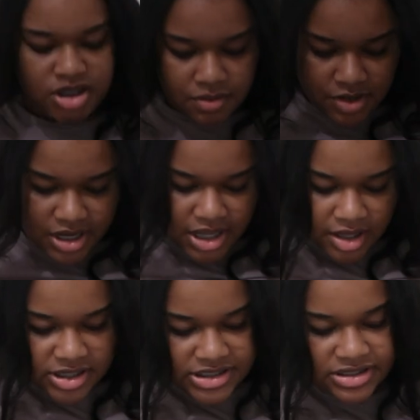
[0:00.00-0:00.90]
sure what
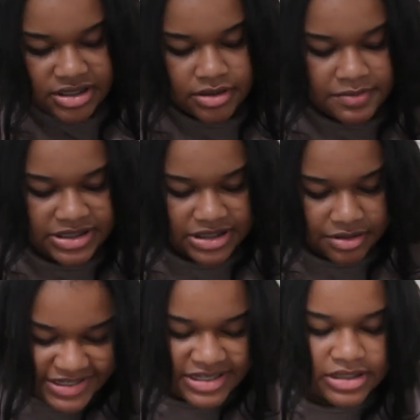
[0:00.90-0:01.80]
color this is in. Let me see.
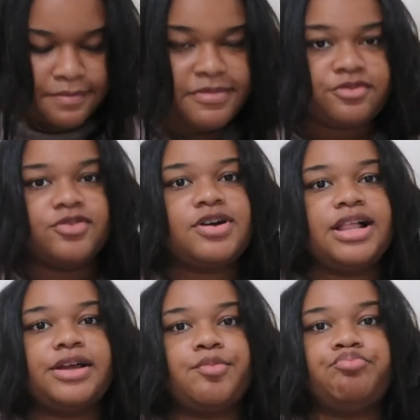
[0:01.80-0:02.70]
This is in the mineral color.